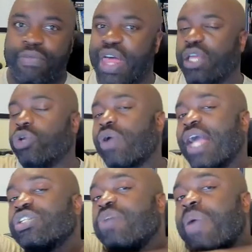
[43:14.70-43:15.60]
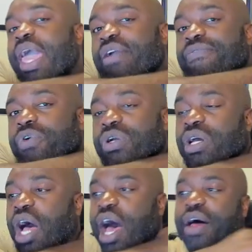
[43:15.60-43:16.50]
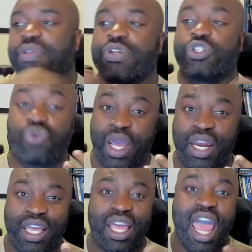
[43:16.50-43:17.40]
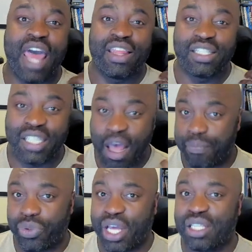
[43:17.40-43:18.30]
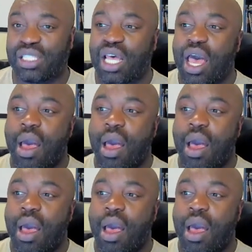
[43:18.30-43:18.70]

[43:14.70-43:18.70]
you're actually paying for the training and the templates,